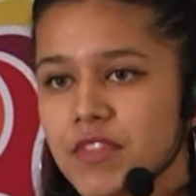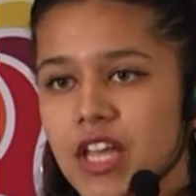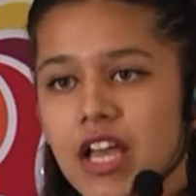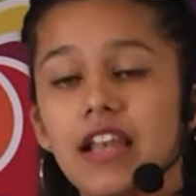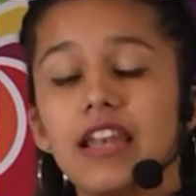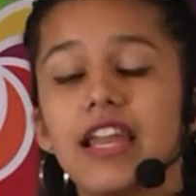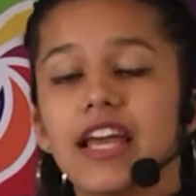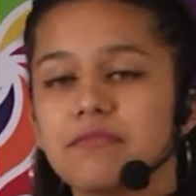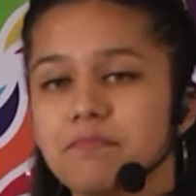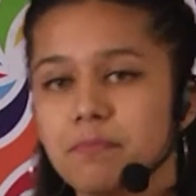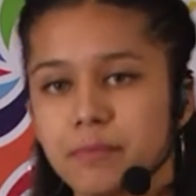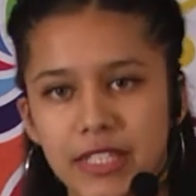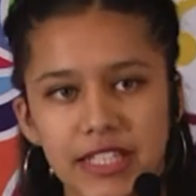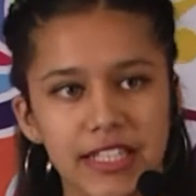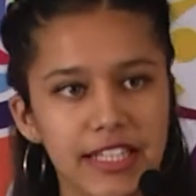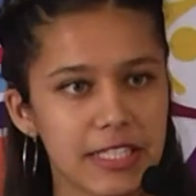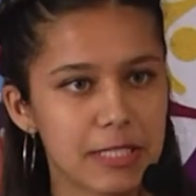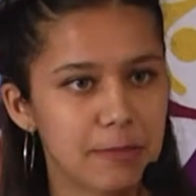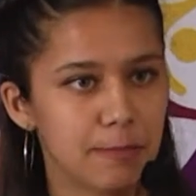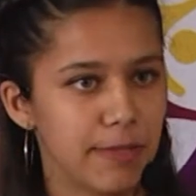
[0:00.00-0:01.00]
Let me
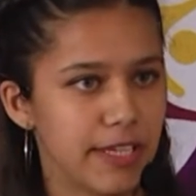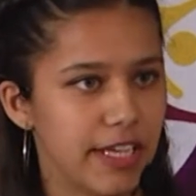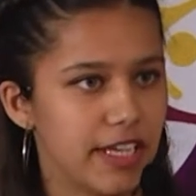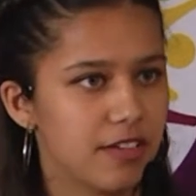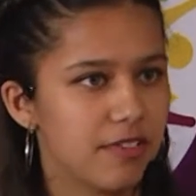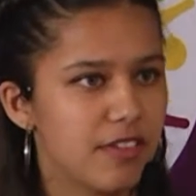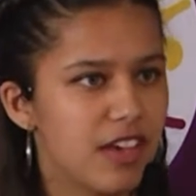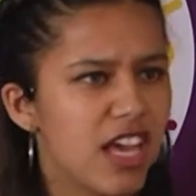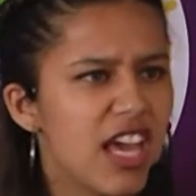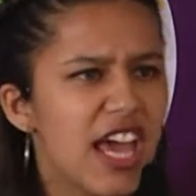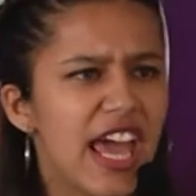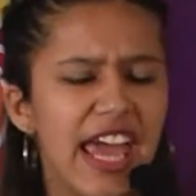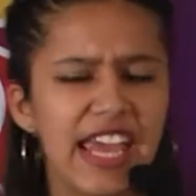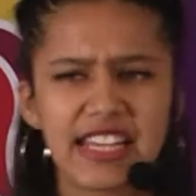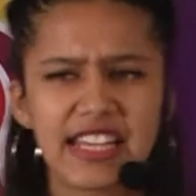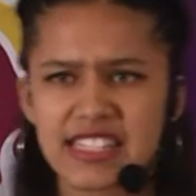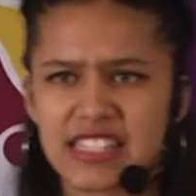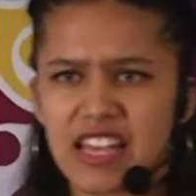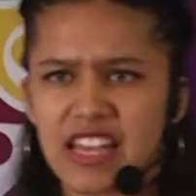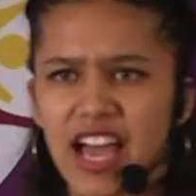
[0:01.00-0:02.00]
explain.
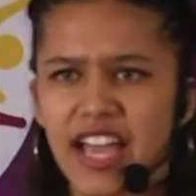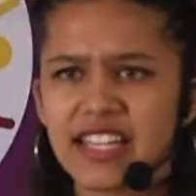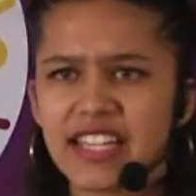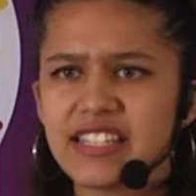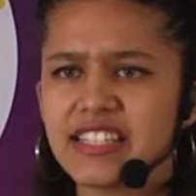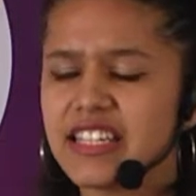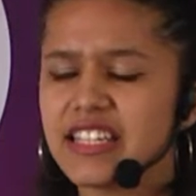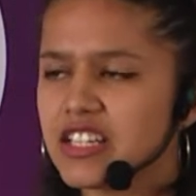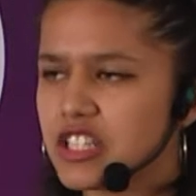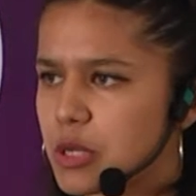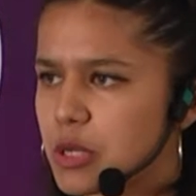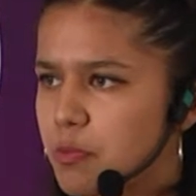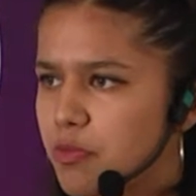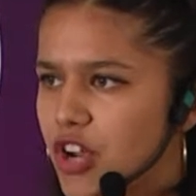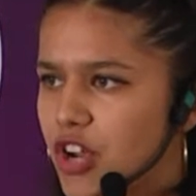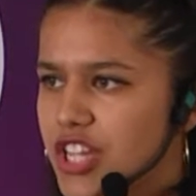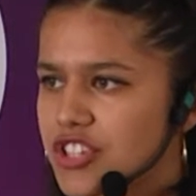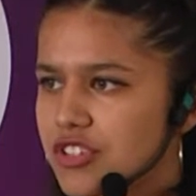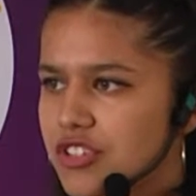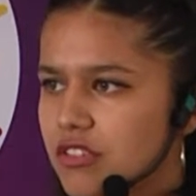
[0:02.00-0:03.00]
Anxiety and
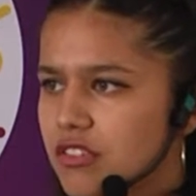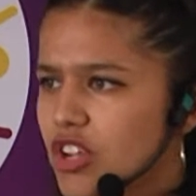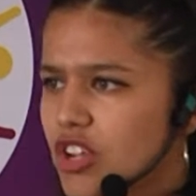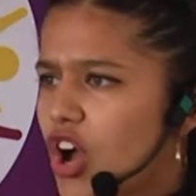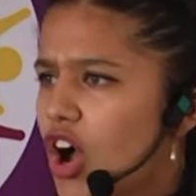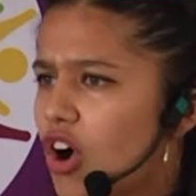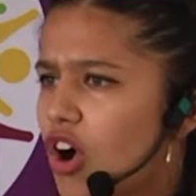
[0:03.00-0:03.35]
depression